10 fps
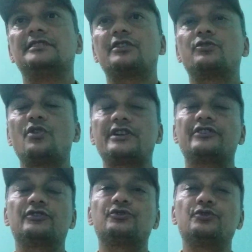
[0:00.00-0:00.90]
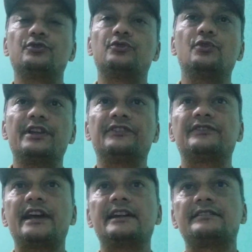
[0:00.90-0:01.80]
court has issued
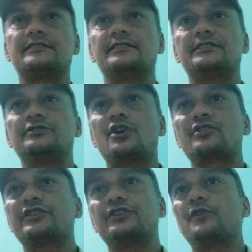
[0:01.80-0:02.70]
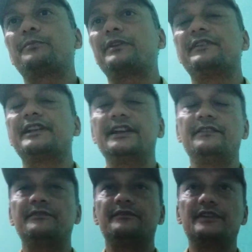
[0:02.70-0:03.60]
rulings that doctrine of
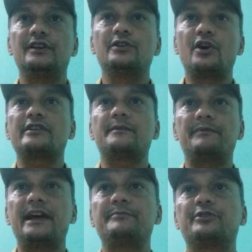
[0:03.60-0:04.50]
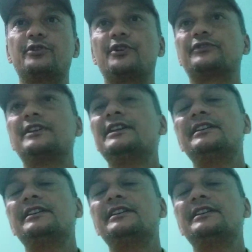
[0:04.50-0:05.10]
privity will not apply because